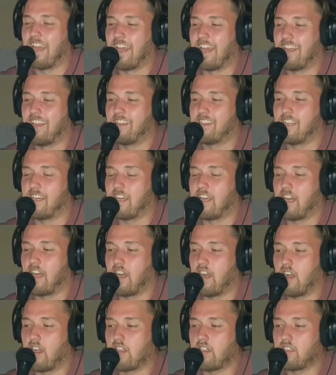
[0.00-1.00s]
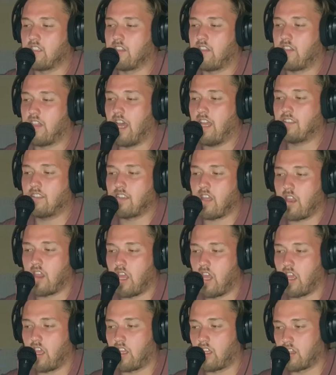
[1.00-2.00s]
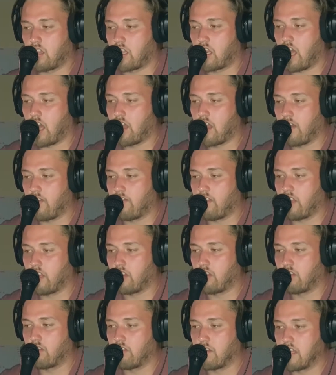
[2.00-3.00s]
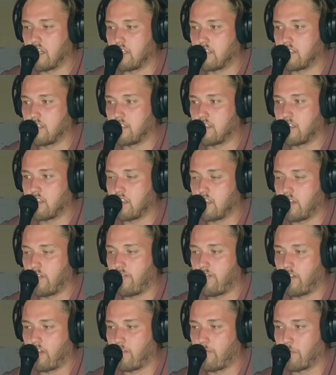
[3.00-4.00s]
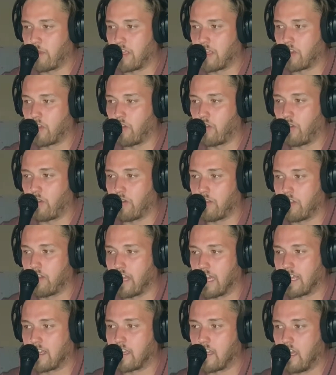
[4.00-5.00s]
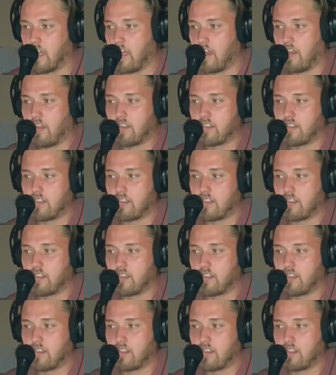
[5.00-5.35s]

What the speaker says: And that's a thing that I love to do, is the fear of being caught, like